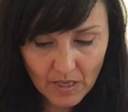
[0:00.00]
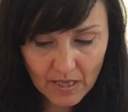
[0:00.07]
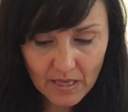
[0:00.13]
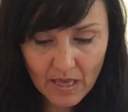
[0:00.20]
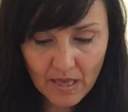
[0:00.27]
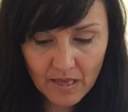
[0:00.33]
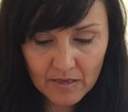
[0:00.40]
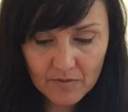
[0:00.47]

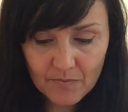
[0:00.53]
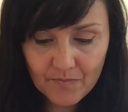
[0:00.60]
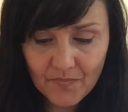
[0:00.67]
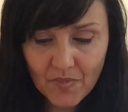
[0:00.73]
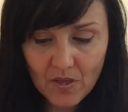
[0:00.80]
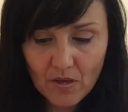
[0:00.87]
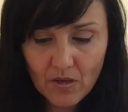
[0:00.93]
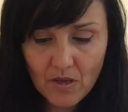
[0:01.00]
again,
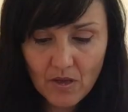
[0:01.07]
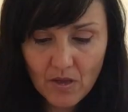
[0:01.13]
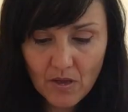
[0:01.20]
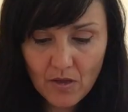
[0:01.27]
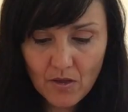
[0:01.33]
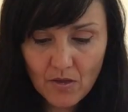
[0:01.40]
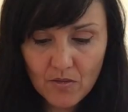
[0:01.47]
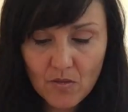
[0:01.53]

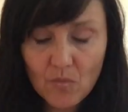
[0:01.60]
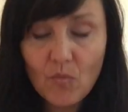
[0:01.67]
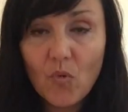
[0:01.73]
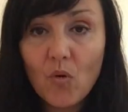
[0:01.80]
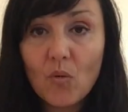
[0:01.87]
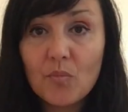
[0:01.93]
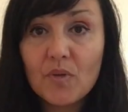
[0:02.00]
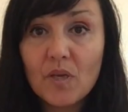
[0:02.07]
the
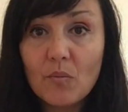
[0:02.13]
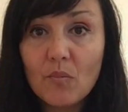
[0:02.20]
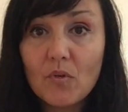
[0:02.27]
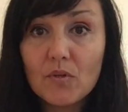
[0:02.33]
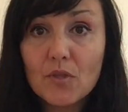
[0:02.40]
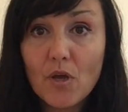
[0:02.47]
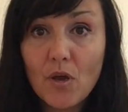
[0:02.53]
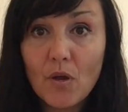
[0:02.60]
more
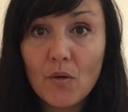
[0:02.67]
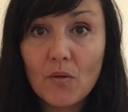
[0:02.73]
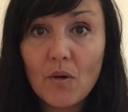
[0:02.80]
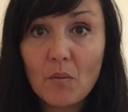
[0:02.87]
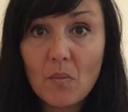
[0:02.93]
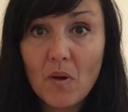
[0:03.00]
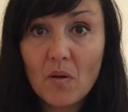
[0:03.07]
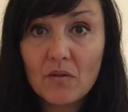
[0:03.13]
people know
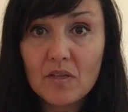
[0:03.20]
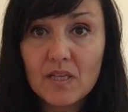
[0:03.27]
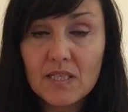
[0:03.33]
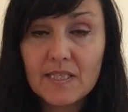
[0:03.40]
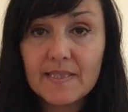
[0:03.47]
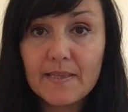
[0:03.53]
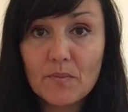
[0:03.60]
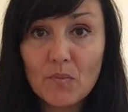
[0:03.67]
about
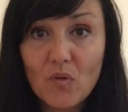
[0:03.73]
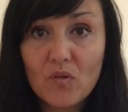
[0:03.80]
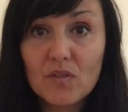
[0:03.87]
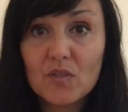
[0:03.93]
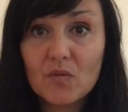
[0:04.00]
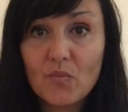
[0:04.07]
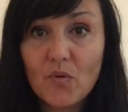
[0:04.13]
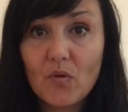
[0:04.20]
this, the more
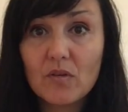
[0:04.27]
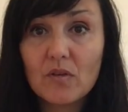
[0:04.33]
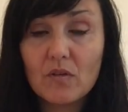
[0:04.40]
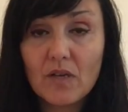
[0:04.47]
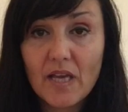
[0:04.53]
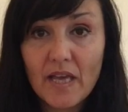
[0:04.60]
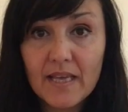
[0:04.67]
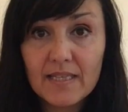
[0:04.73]
support you
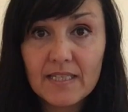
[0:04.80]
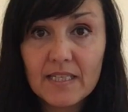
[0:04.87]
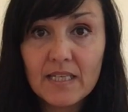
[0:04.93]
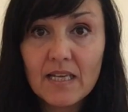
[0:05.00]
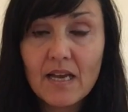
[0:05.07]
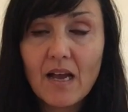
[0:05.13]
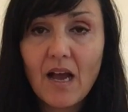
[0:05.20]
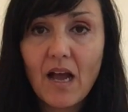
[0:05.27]
get.
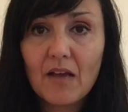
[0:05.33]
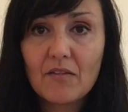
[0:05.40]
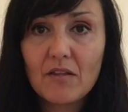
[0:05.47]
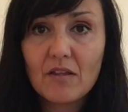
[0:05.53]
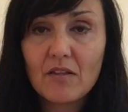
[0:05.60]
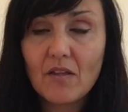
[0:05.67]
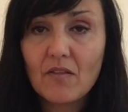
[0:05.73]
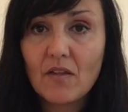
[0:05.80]
I
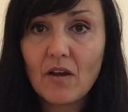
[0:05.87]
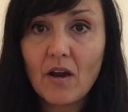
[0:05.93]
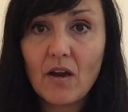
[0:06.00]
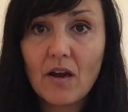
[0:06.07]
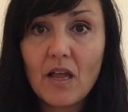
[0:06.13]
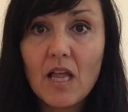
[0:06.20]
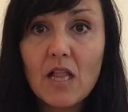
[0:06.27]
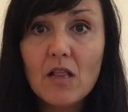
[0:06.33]
think that there
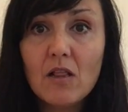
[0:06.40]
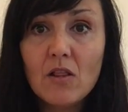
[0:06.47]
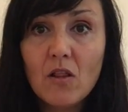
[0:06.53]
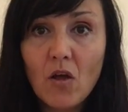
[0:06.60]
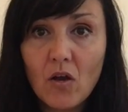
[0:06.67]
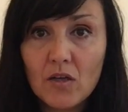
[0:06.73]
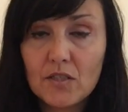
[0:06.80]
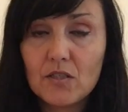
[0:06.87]
are a
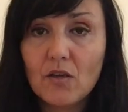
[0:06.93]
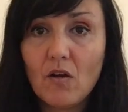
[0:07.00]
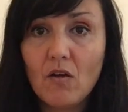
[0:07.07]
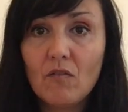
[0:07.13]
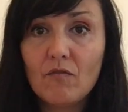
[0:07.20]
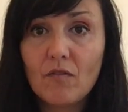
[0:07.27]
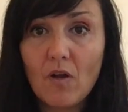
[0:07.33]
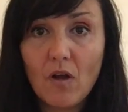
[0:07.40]
lot
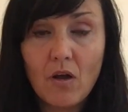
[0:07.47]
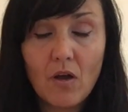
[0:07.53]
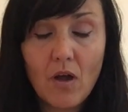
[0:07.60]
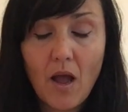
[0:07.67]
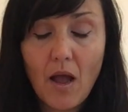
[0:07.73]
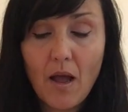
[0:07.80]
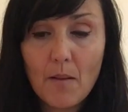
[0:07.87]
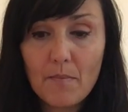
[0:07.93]
of
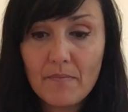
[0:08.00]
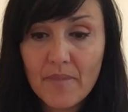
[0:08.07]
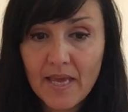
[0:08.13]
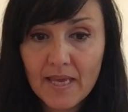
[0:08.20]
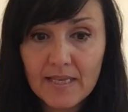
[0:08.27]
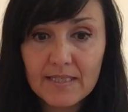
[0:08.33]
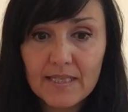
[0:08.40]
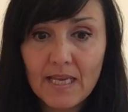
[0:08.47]

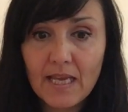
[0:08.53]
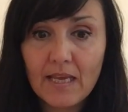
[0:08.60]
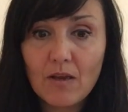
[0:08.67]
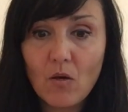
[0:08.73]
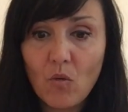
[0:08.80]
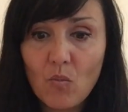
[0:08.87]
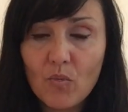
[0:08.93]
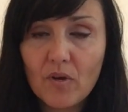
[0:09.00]

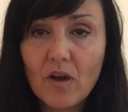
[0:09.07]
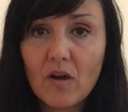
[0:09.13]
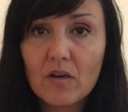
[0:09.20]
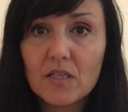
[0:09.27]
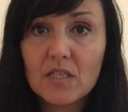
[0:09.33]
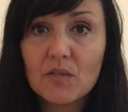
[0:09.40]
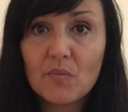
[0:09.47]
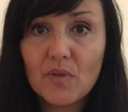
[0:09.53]
amazing,
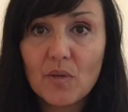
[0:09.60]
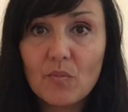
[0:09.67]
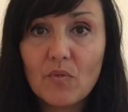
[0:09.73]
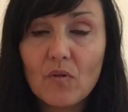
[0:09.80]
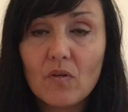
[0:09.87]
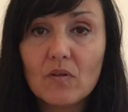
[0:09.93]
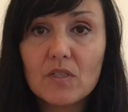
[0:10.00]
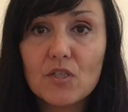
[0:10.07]
open-hearted
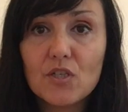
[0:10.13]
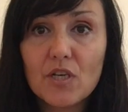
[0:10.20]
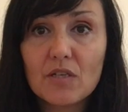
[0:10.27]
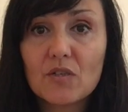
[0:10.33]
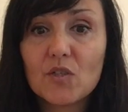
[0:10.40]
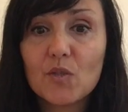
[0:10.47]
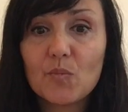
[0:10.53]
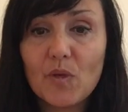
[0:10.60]
people and
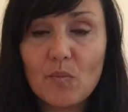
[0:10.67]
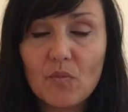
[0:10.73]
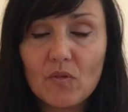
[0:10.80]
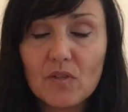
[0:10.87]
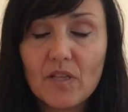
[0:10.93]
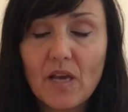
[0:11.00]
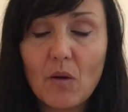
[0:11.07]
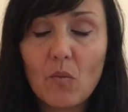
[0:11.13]
generous
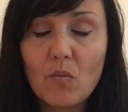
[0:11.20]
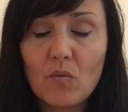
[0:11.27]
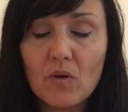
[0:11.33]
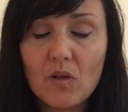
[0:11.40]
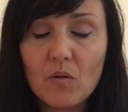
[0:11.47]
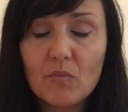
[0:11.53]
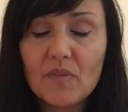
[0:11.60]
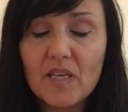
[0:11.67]
people that
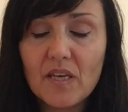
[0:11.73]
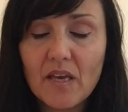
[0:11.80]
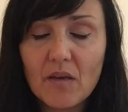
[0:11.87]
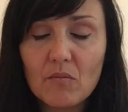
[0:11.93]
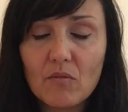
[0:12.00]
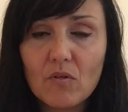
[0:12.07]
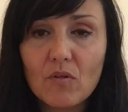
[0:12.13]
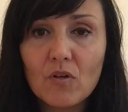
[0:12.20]
will be
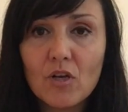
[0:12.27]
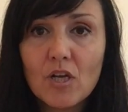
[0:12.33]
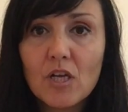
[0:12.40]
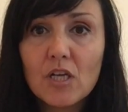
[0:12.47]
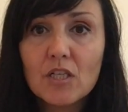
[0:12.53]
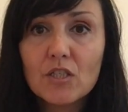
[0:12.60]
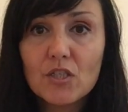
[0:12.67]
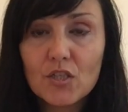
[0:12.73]
able
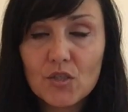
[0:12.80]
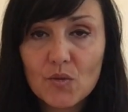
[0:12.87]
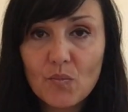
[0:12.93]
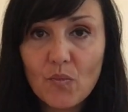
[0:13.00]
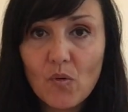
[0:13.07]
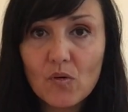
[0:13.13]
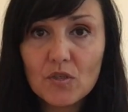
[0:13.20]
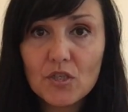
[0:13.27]
to
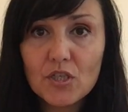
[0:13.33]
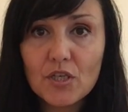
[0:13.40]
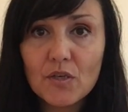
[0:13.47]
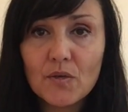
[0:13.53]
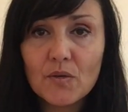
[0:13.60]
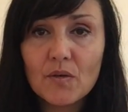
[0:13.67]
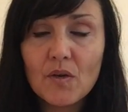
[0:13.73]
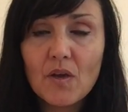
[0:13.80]
support
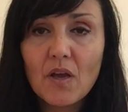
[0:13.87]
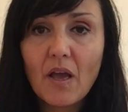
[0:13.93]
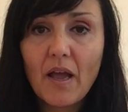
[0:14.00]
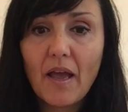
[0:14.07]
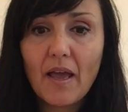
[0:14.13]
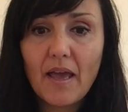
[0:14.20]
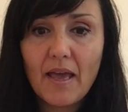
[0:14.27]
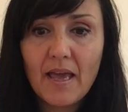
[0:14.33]
you.
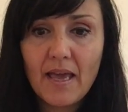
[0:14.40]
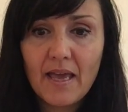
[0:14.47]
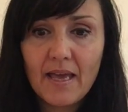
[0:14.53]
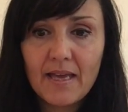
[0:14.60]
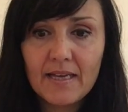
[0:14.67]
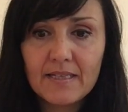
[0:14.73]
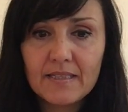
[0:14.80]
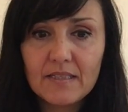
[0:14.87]

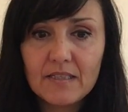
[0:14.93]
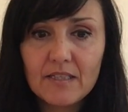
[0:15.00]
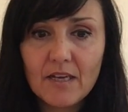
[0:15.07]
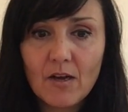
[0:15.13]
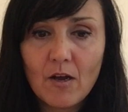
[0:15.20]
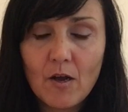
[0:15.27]
And